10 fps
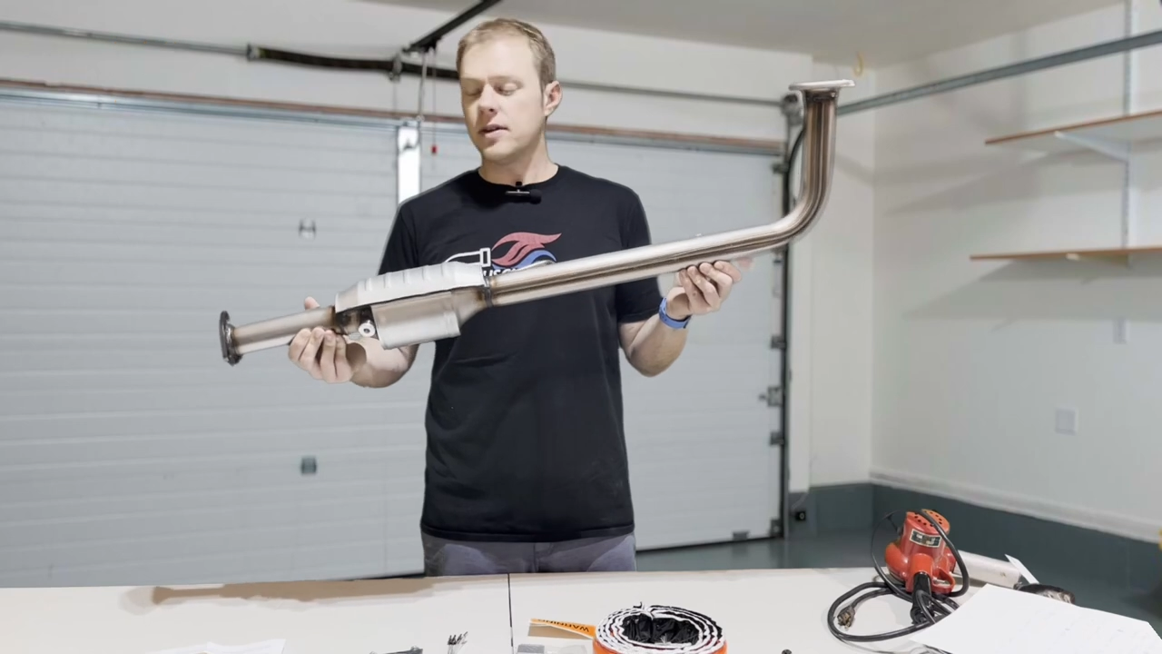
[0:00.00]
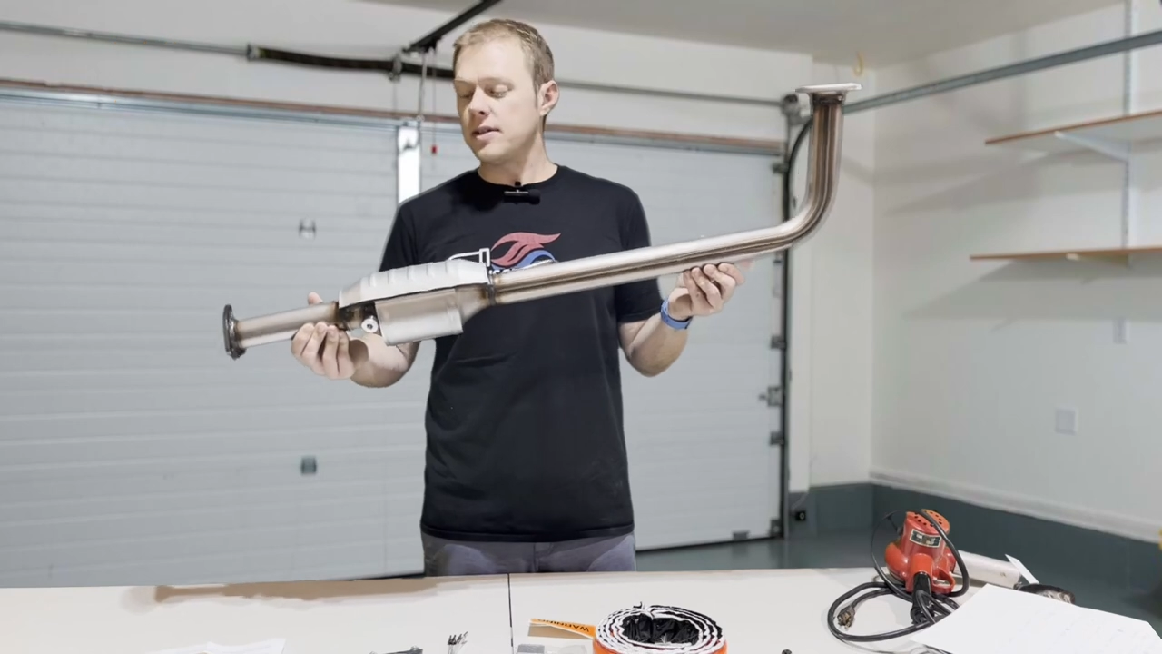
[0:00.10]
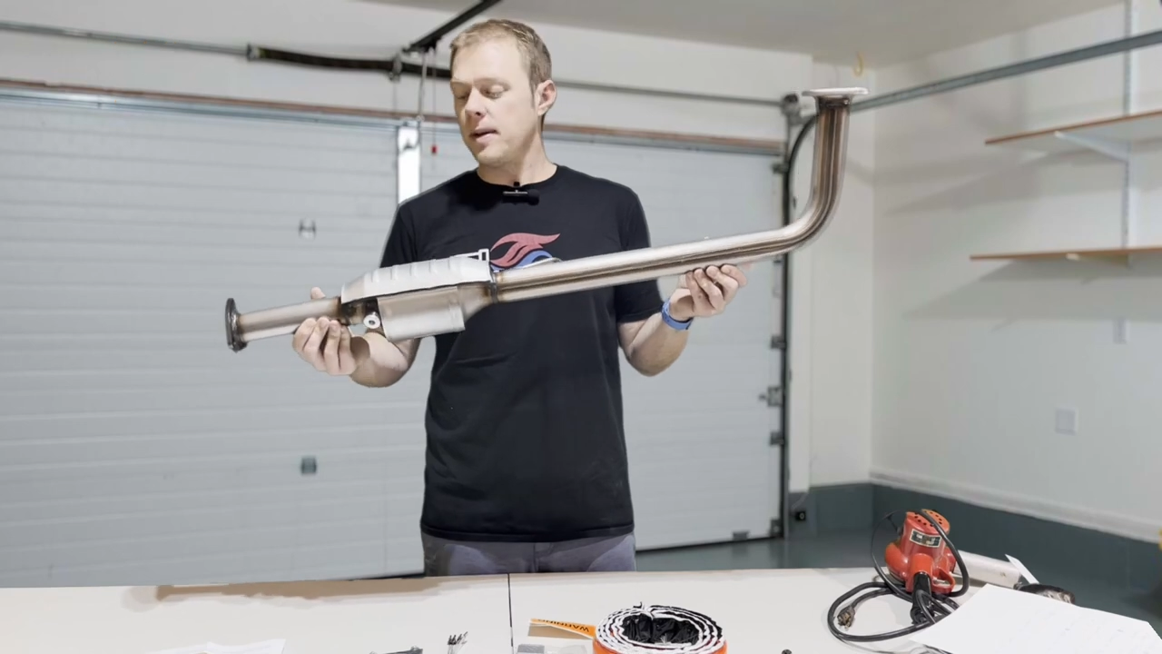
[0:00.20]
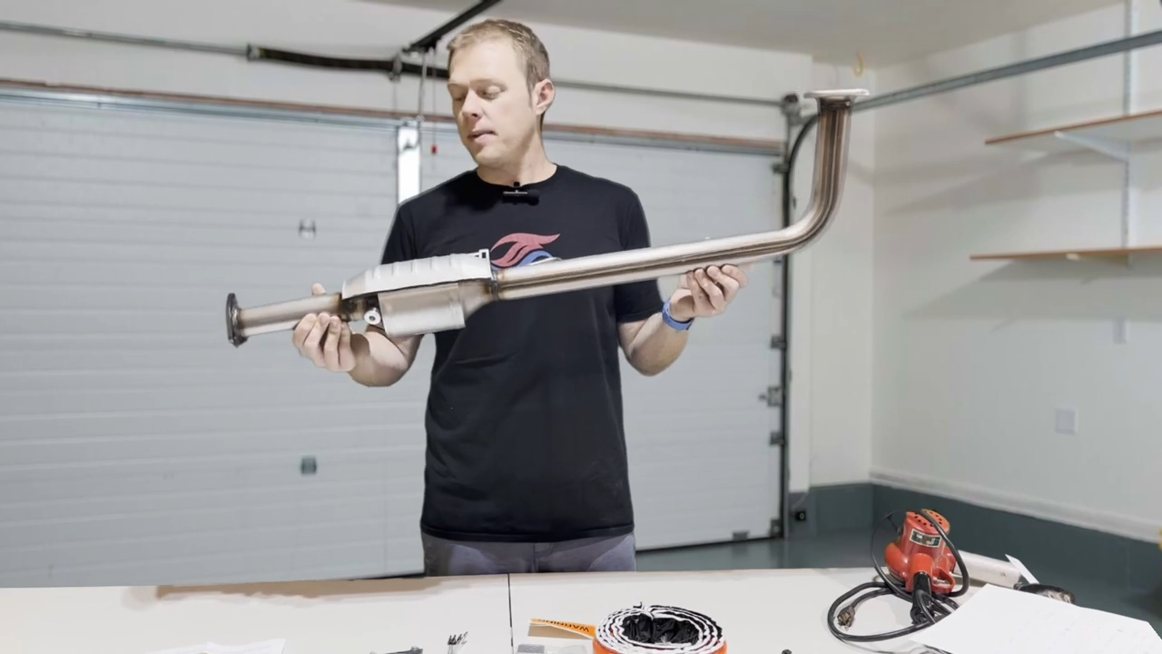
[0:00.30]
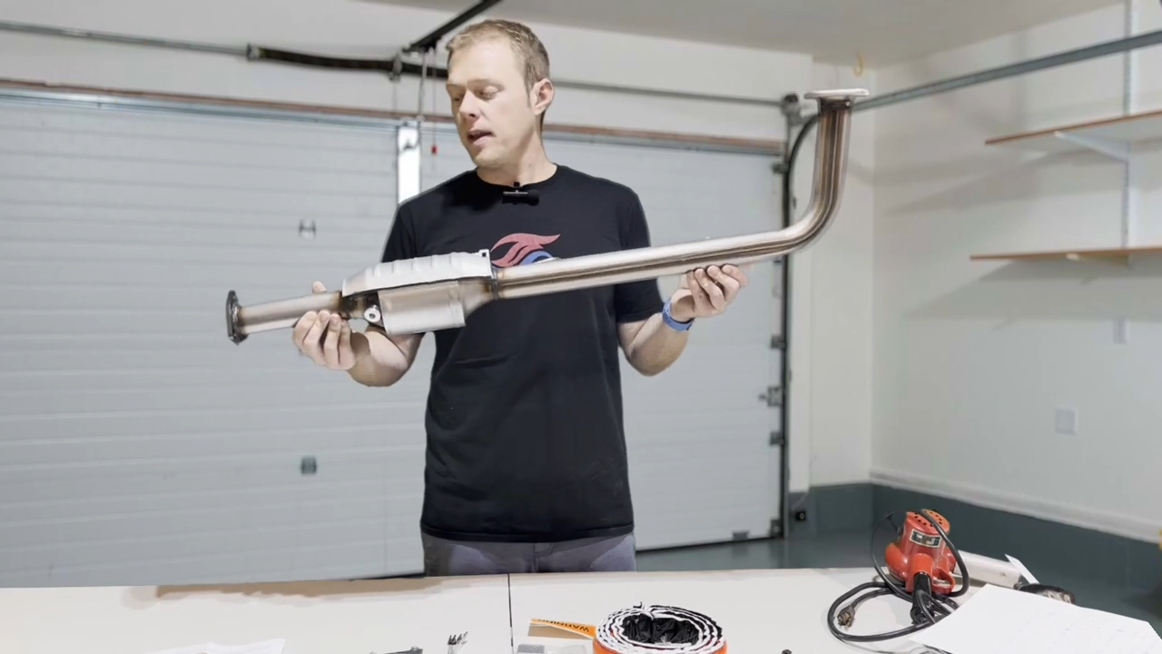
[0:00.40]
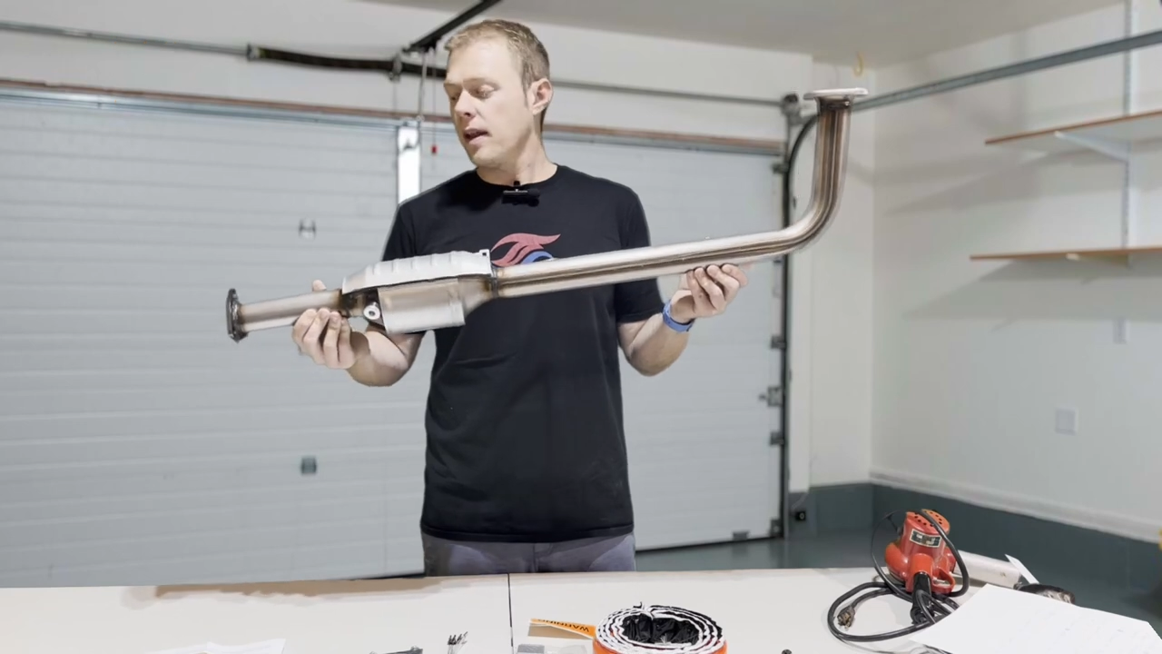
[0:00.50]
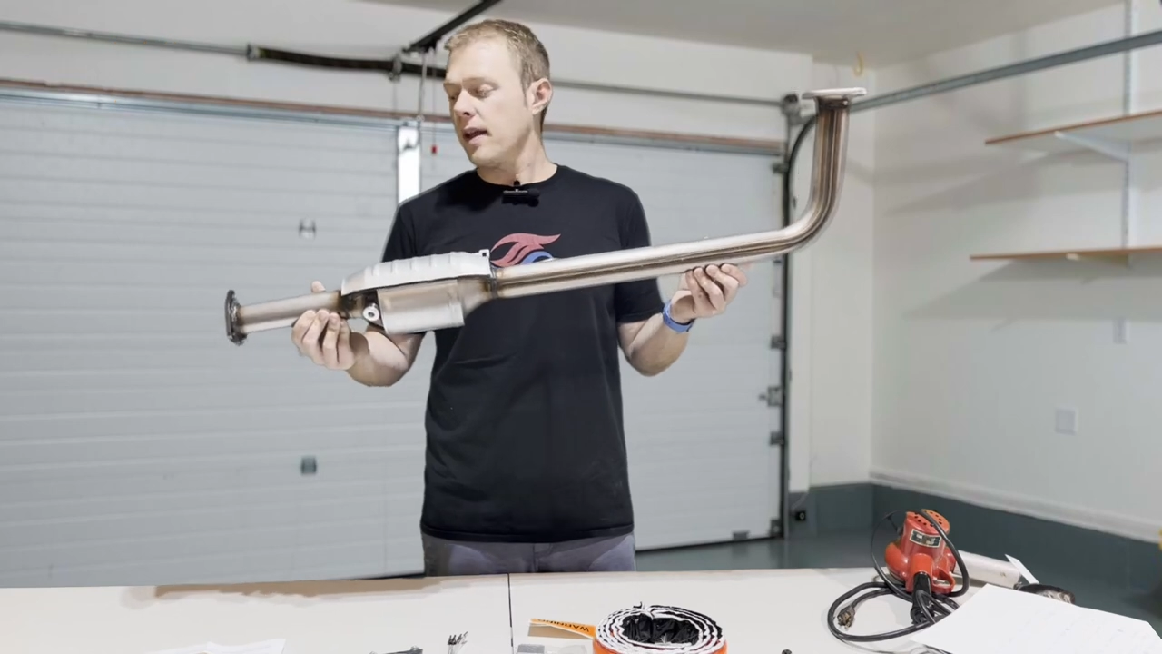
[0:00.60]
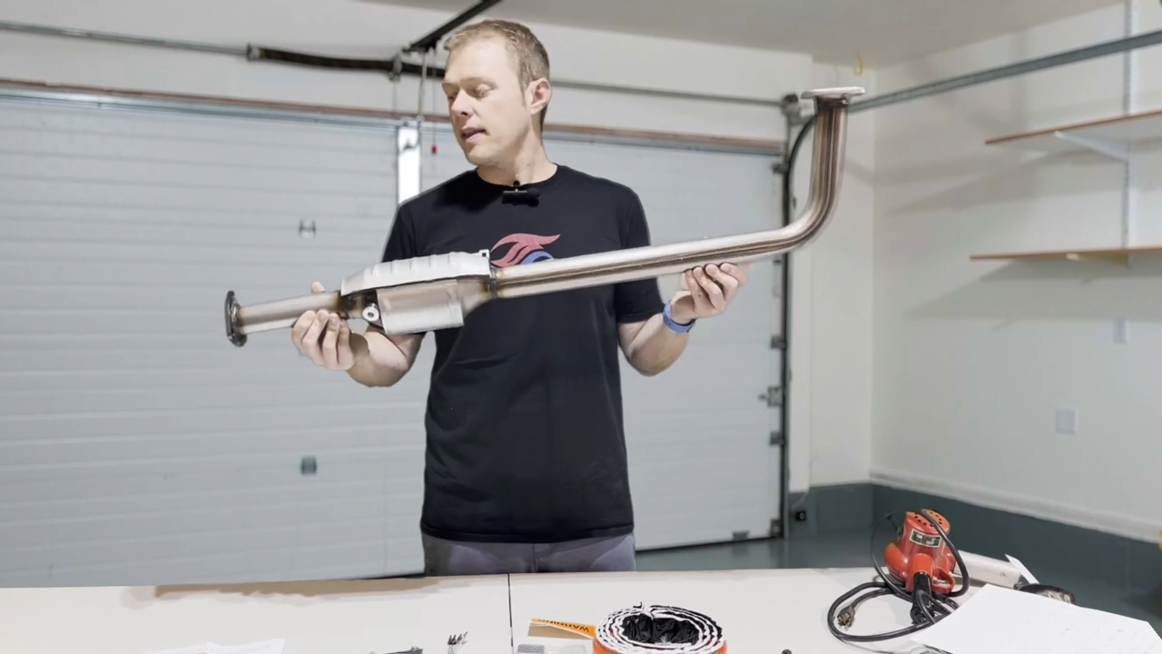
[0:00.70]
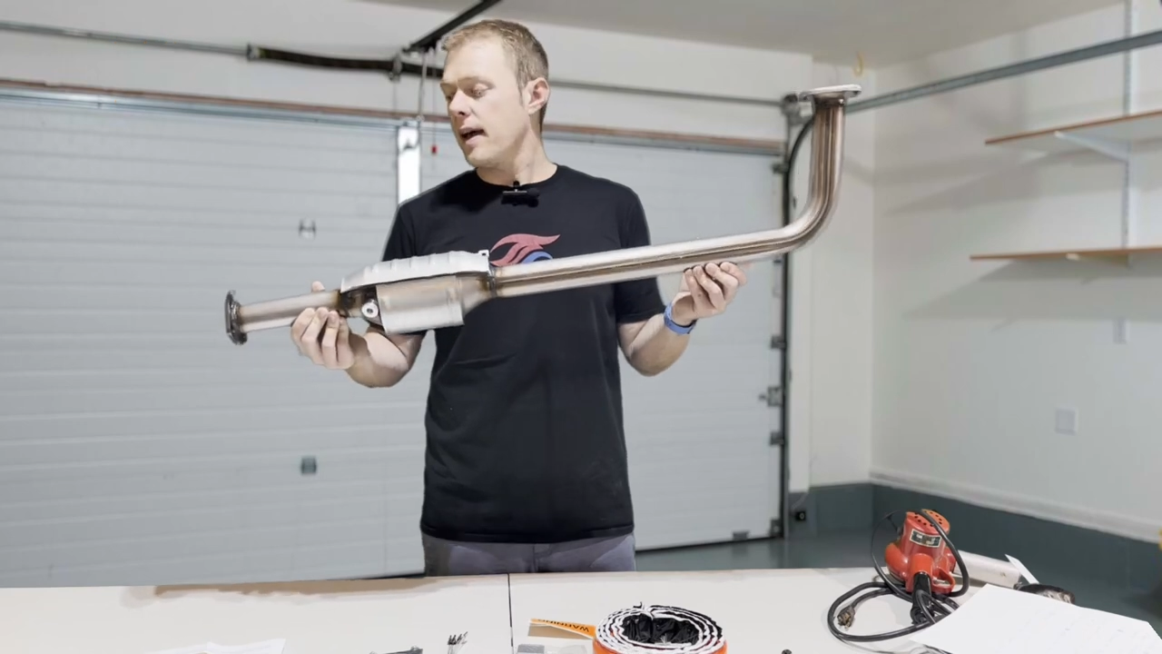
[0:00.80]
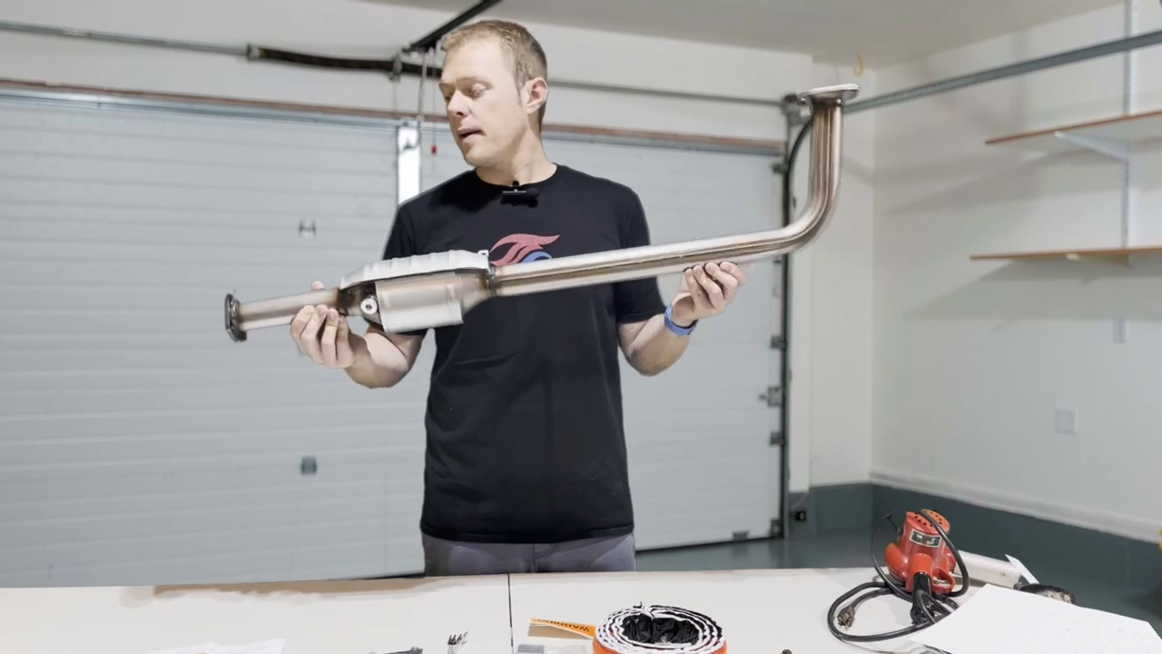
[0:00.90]
or something
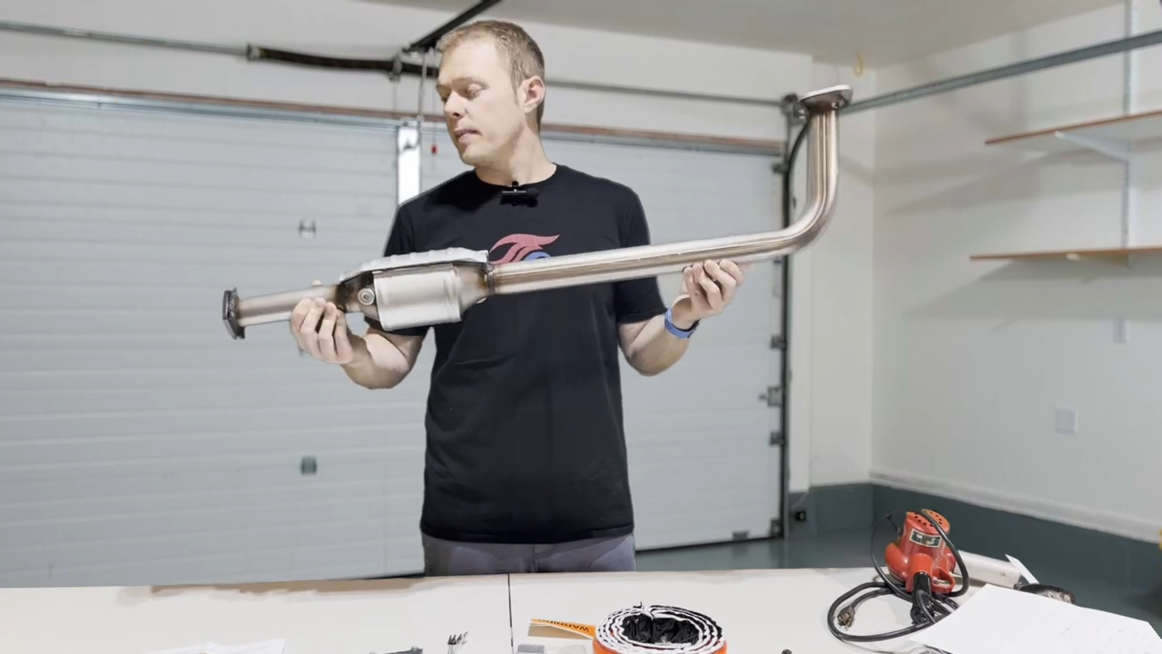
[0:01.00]
like that,